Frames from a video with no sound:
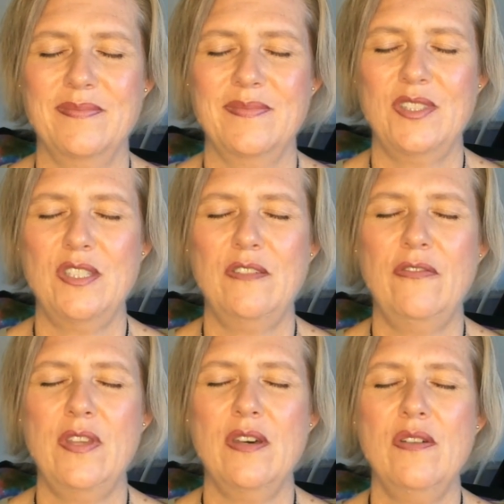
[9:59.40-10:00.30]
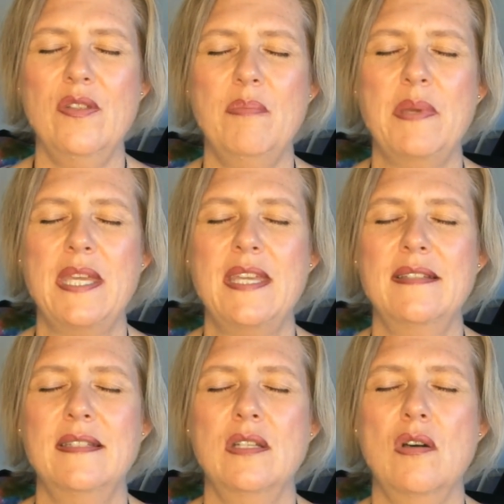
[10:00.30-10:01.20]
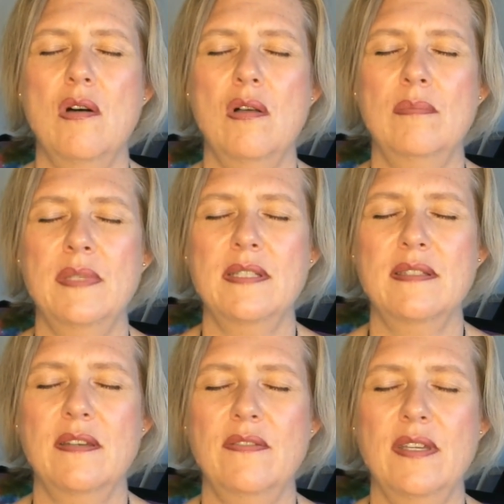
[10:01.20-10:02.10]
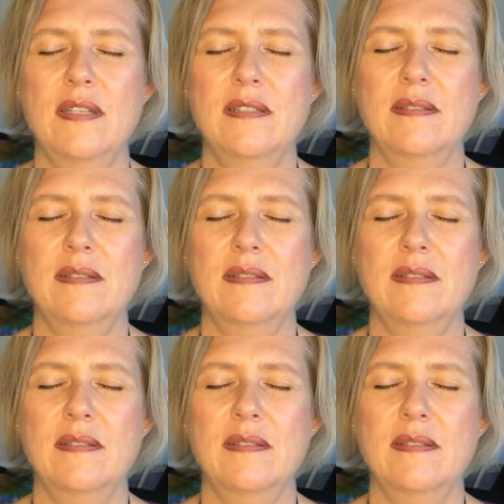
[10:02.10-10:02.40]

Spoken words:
Just feel the peace and calmness of it.